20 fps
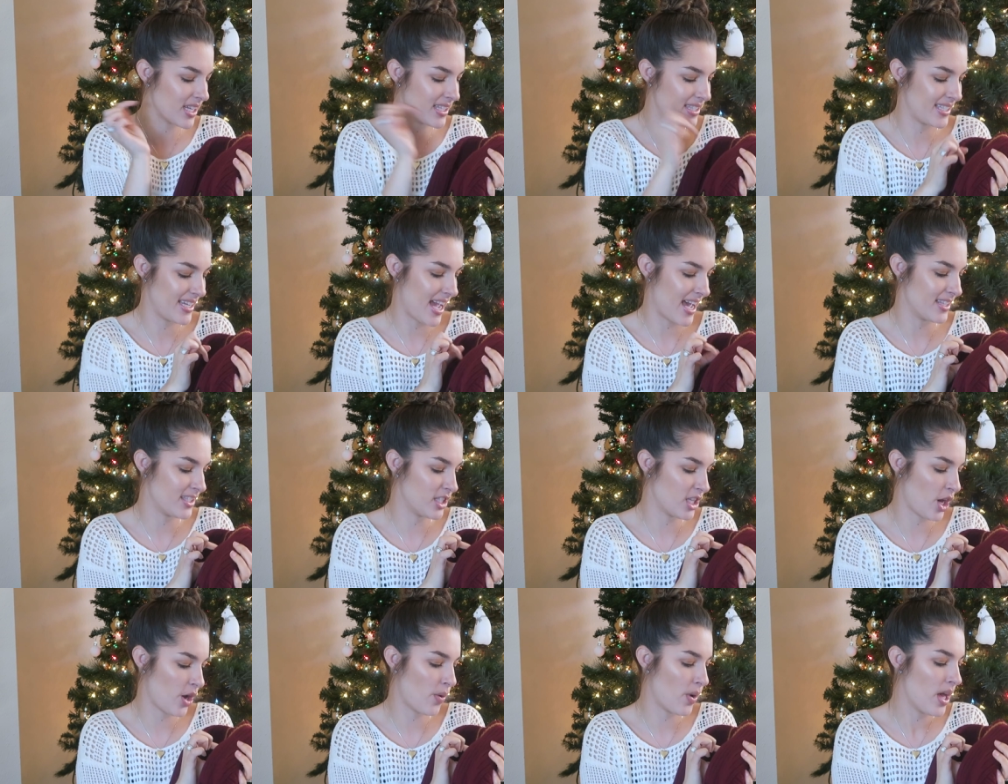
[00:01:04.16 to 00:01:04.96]
it says. Yes,
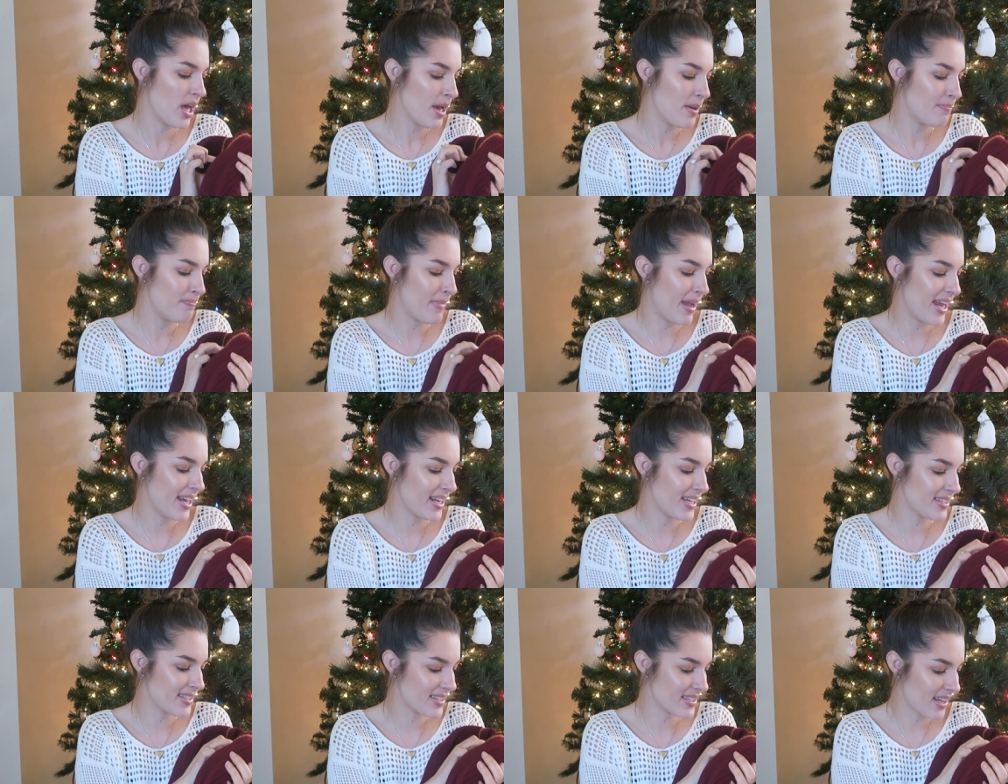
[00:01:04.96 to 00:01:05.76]
so made
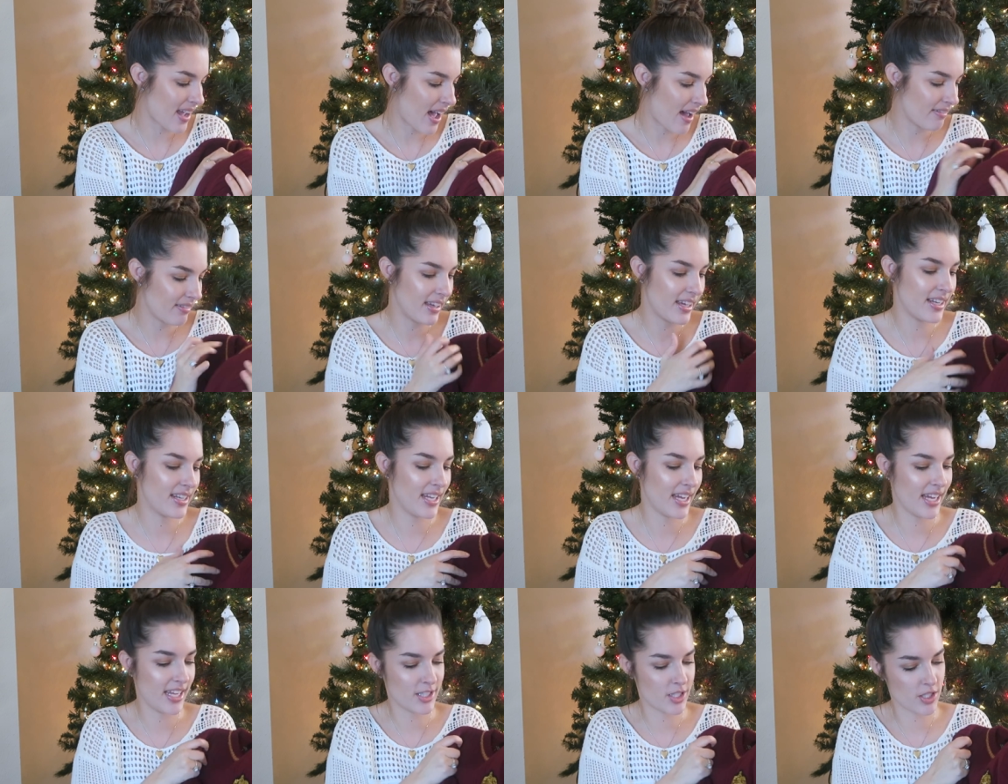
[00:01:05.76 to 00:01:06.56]
in Scotland.
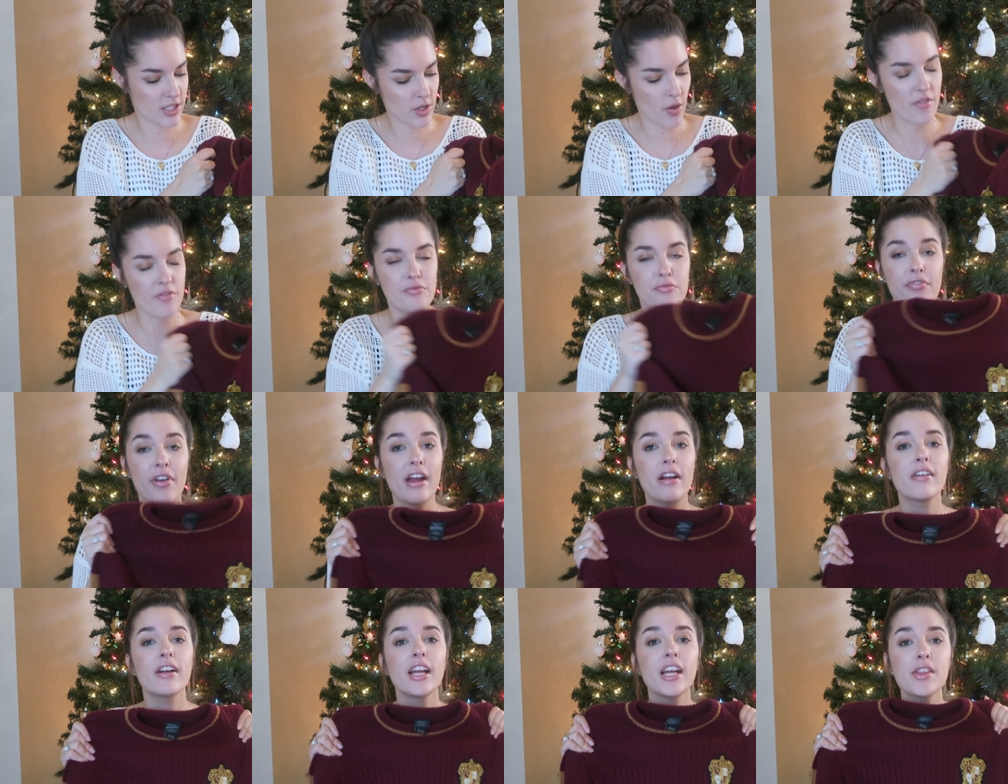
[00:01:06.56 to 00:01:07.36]
It's
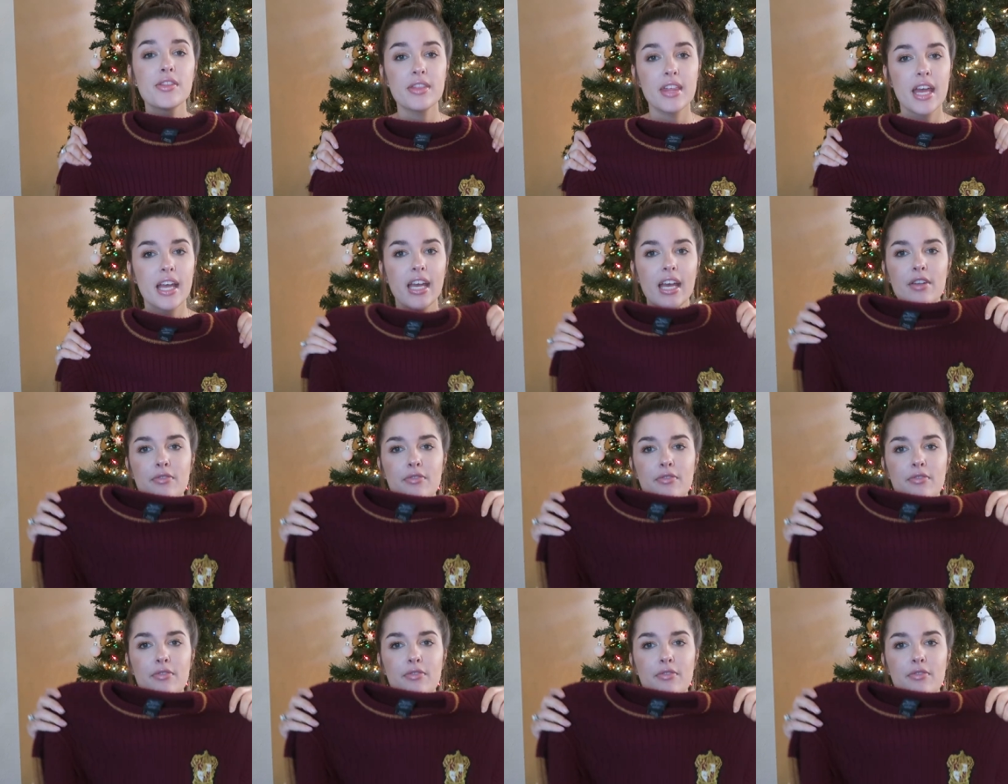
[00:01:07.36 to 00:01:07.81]
very thick